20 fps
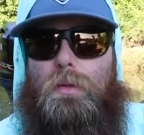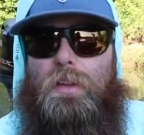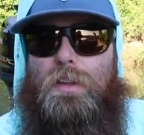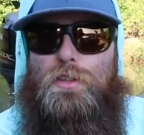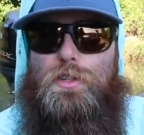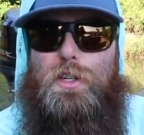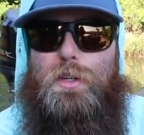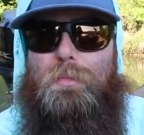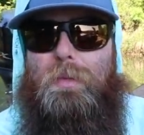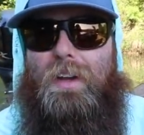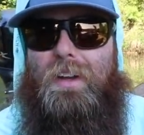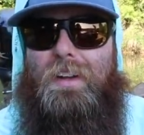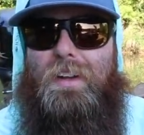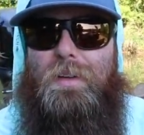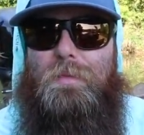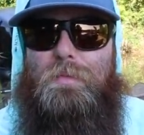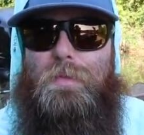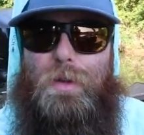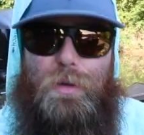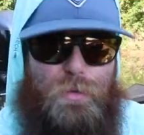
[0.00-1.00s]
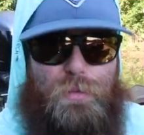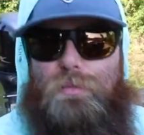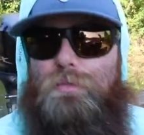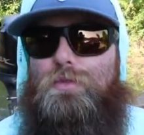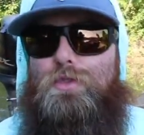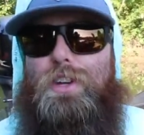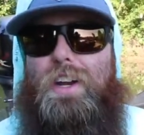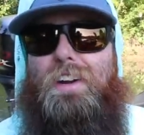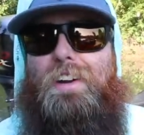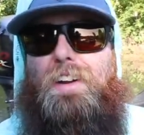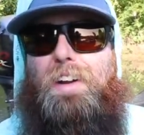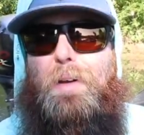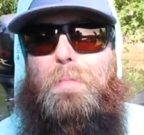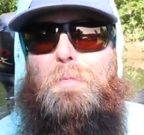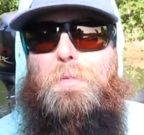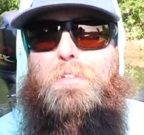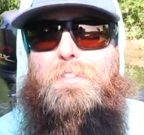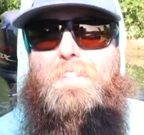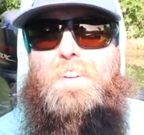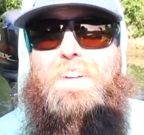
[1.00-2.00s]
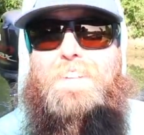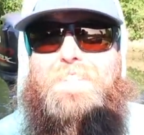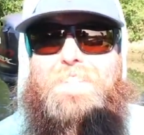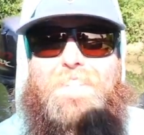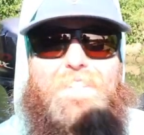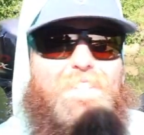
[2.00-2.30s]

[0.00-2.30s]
that jig back up, and go jack a couple in the face.